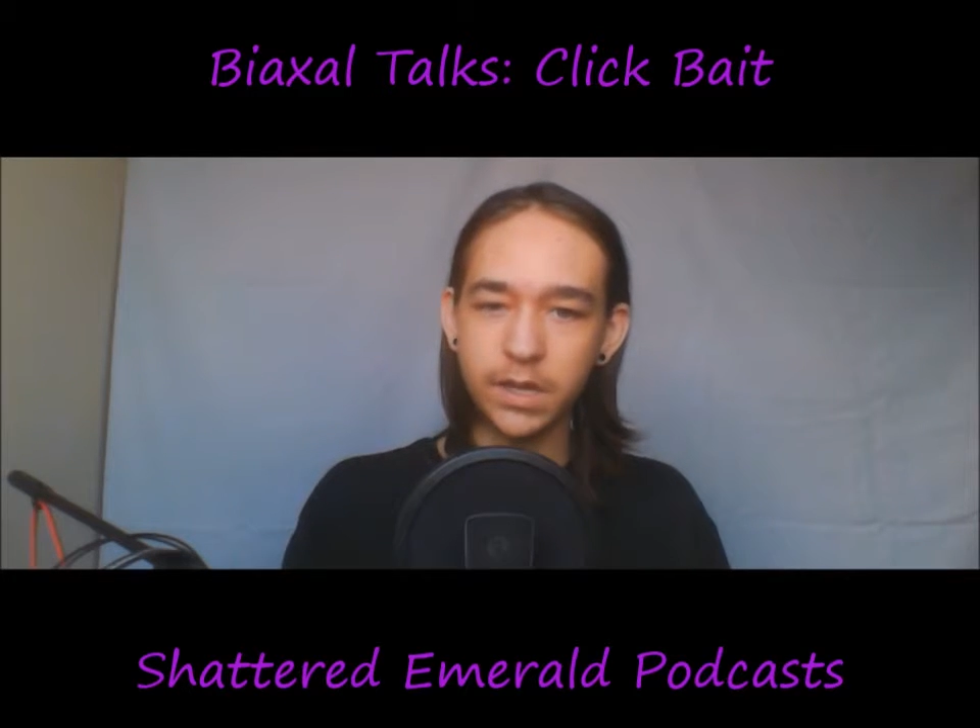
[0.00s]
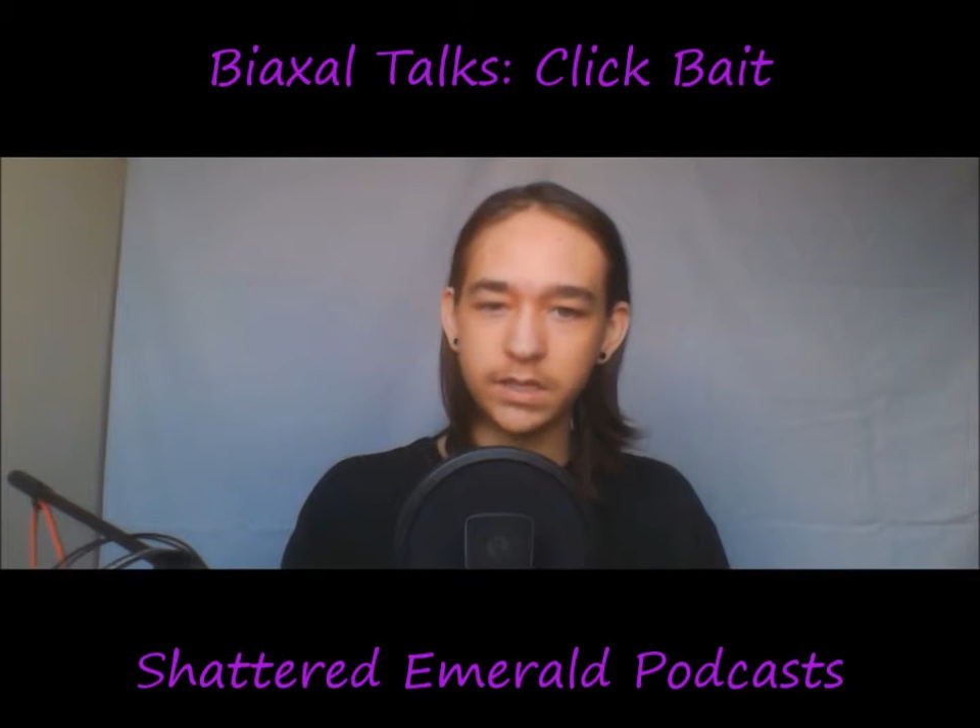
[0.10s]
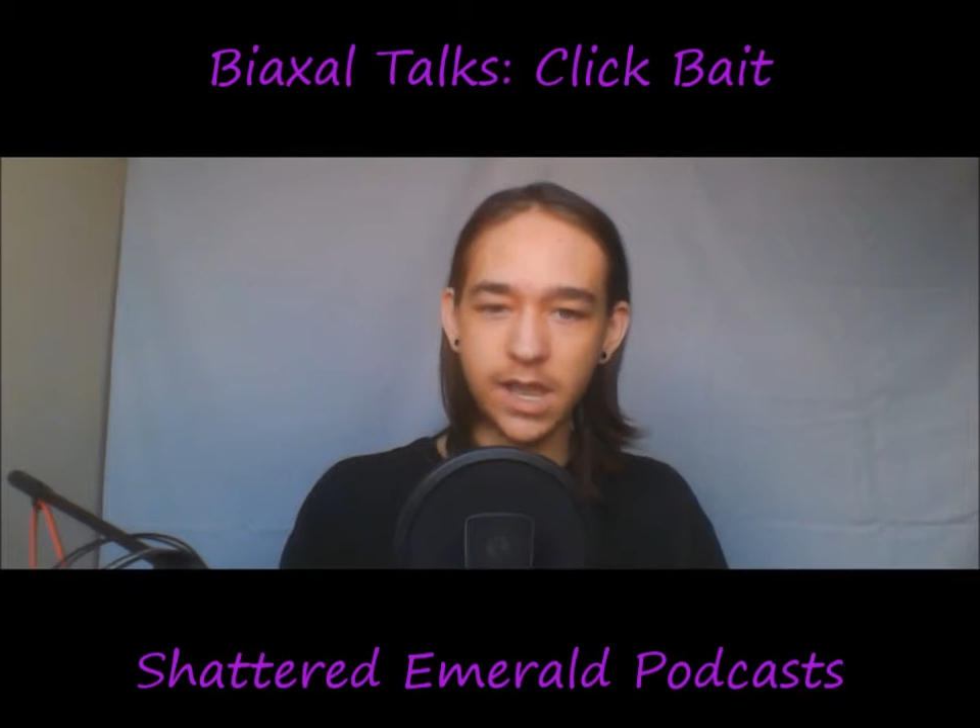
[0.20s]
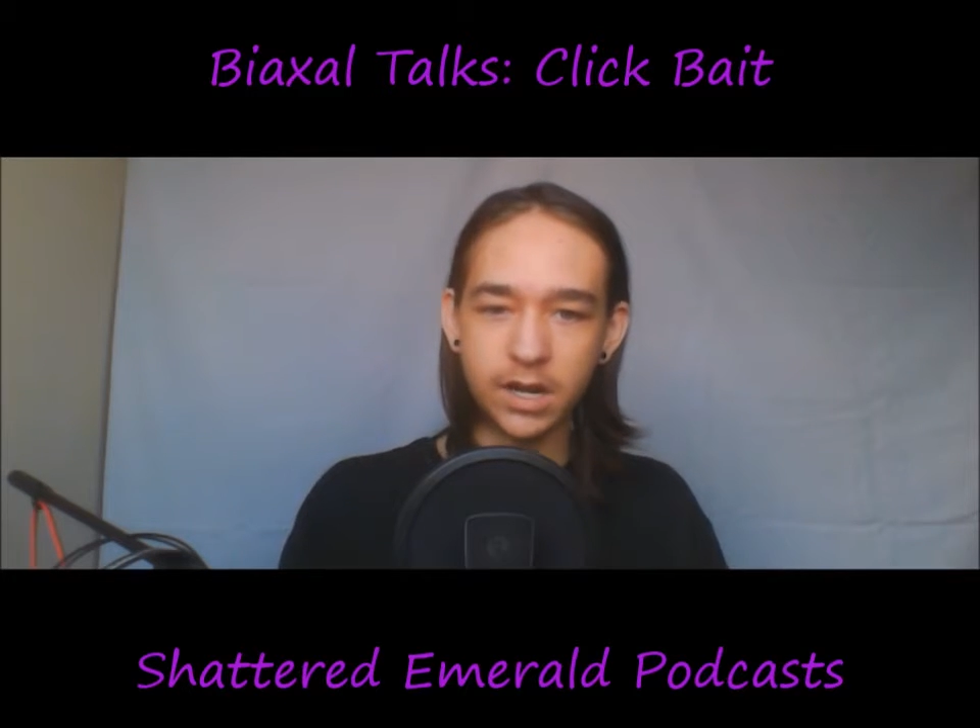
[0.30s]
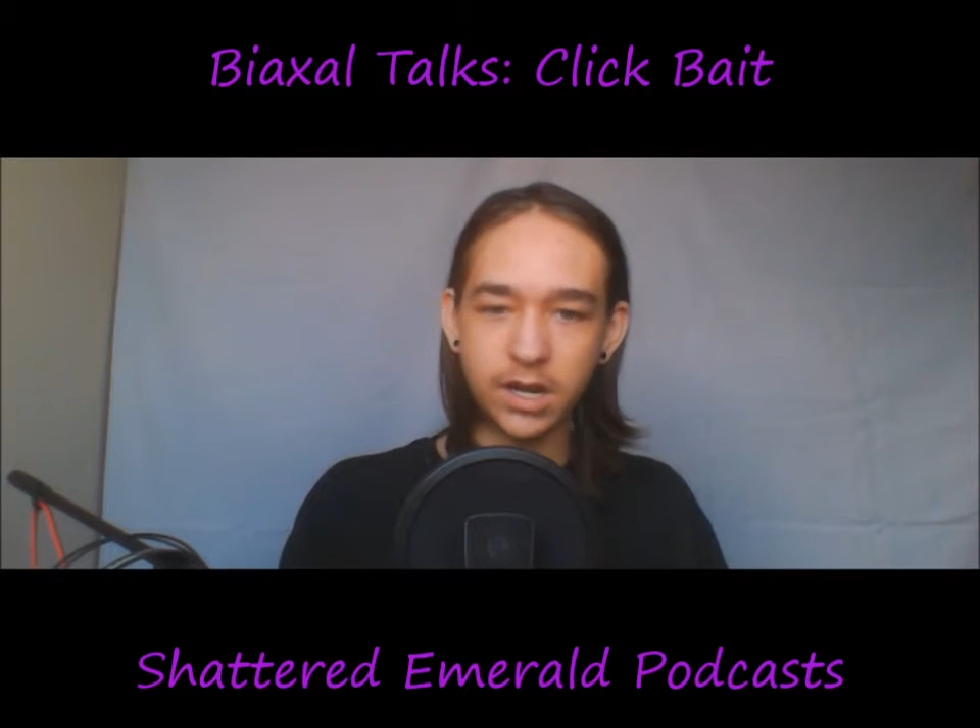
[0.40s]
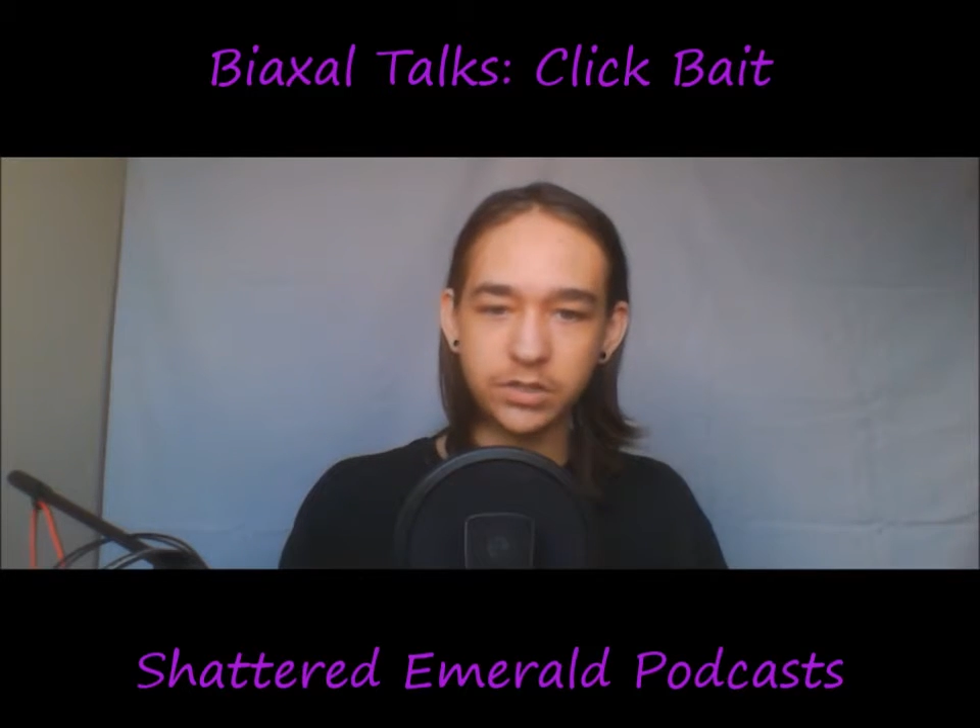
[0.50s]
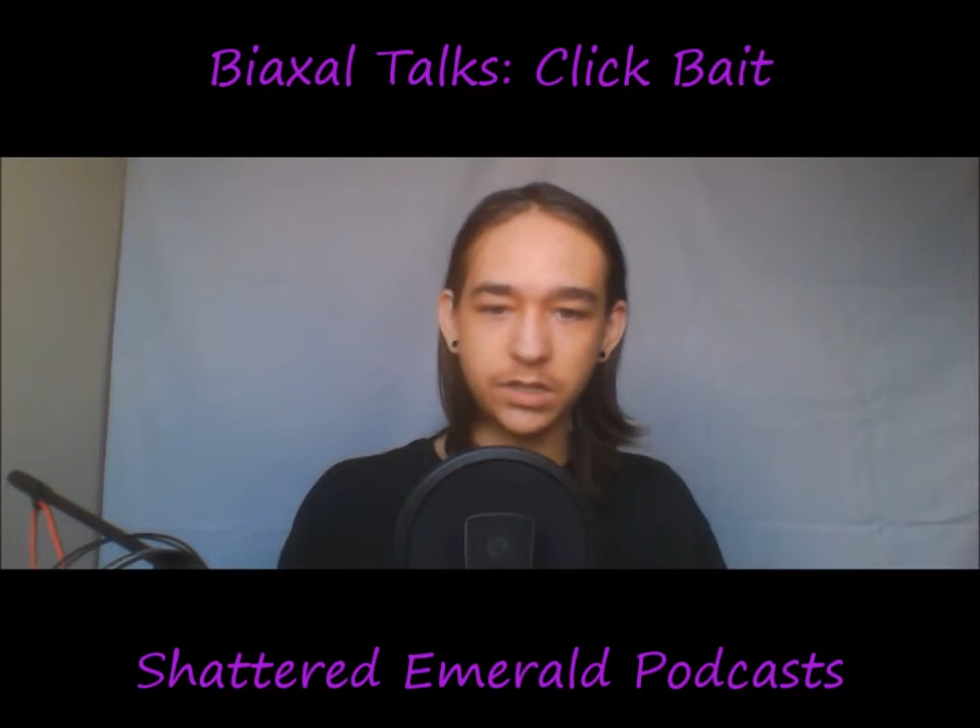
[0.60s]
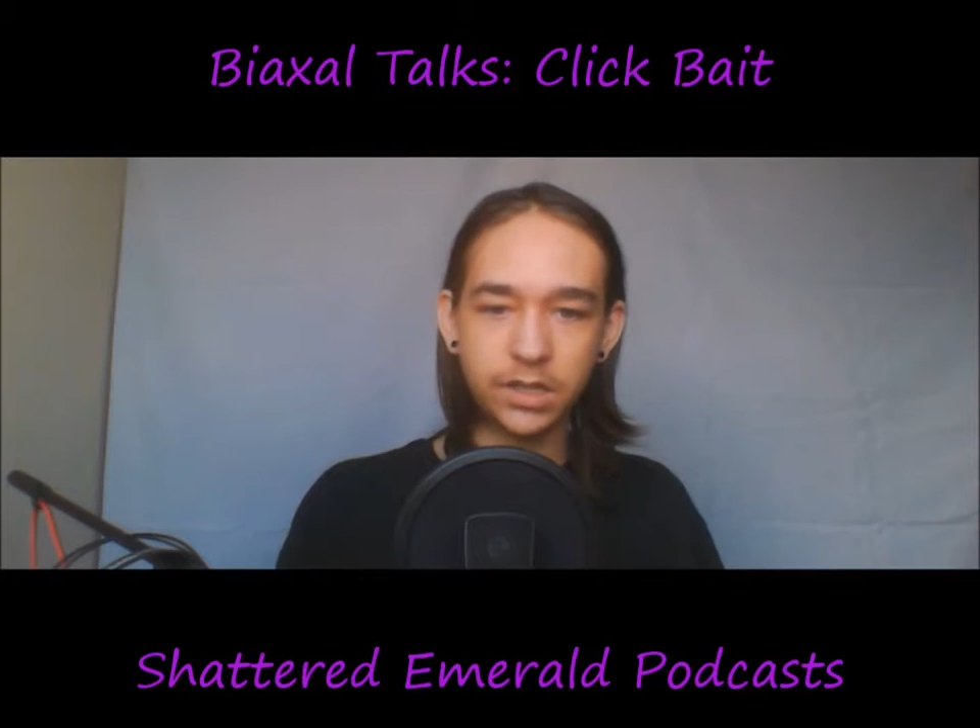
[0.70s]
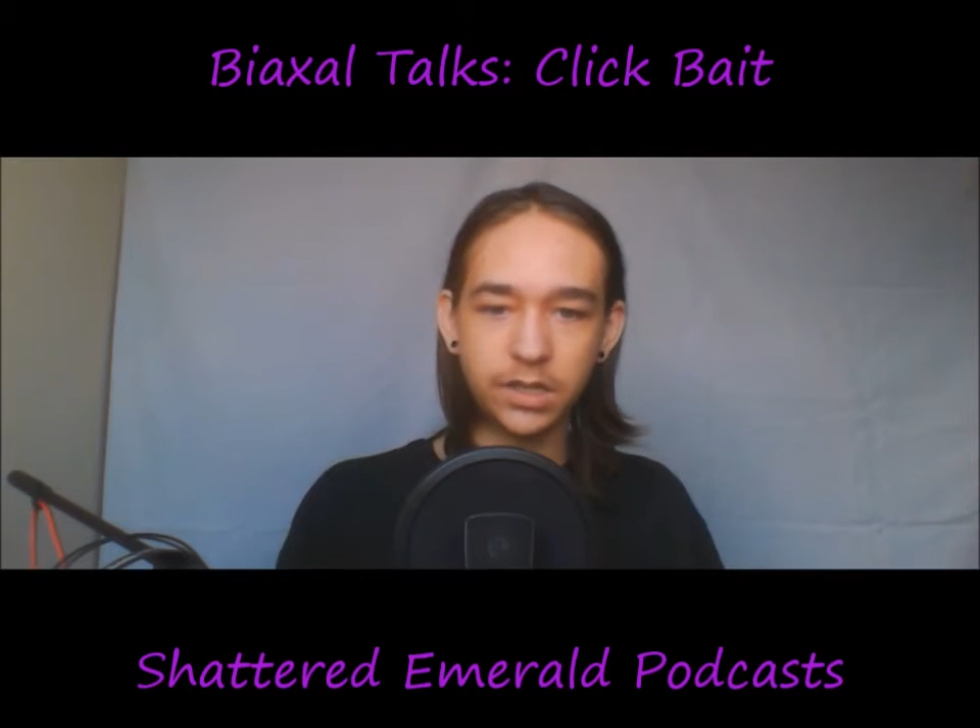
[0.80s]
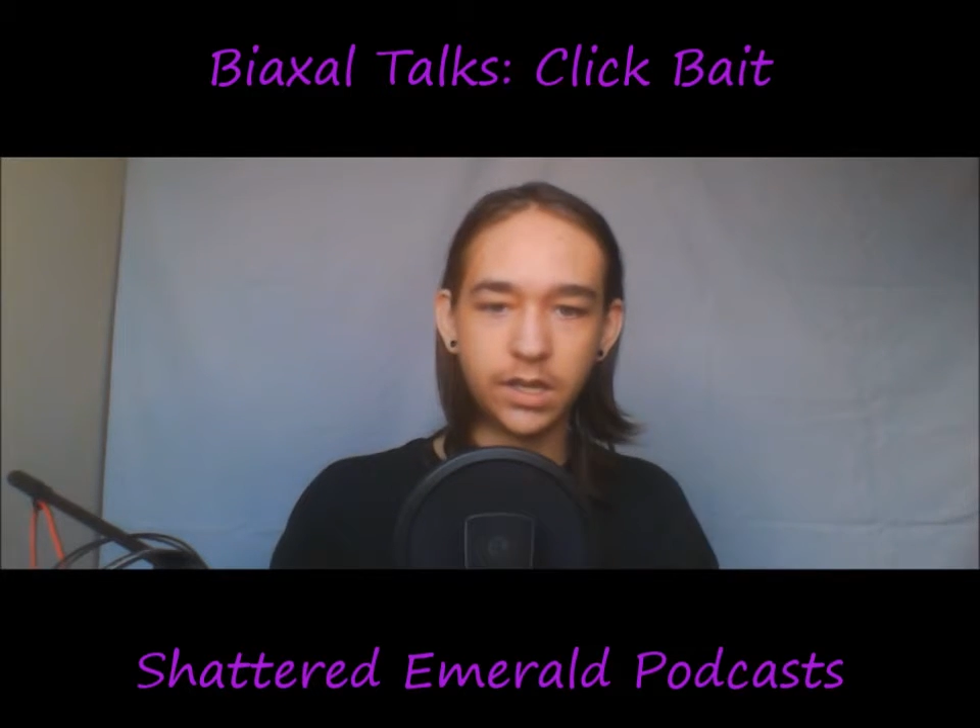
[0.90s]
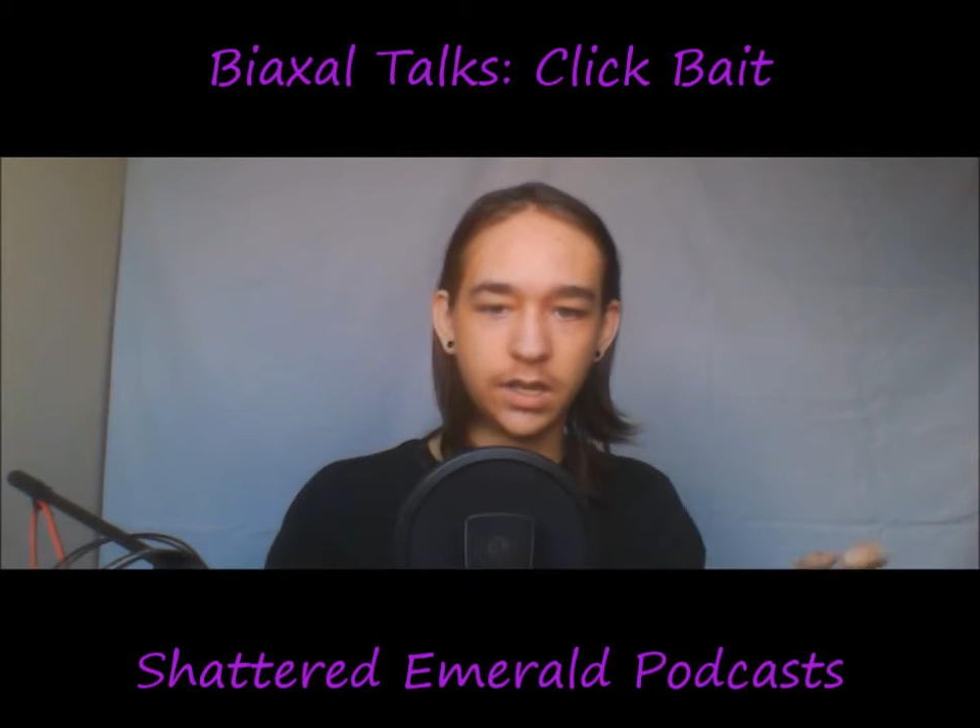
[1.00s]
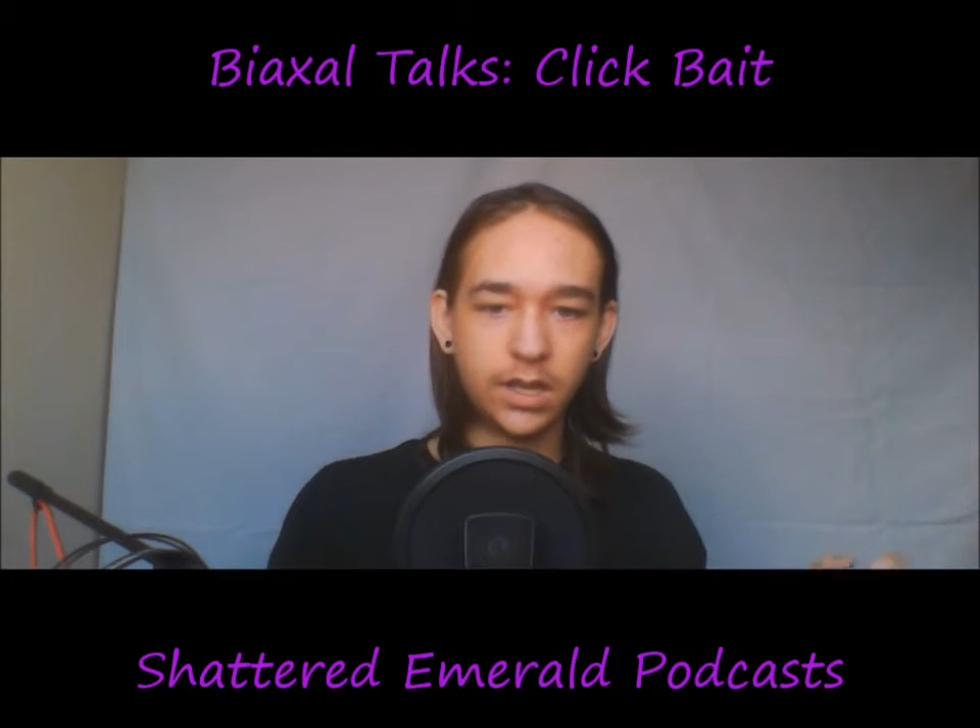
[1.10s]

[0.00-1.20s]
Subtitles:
is actually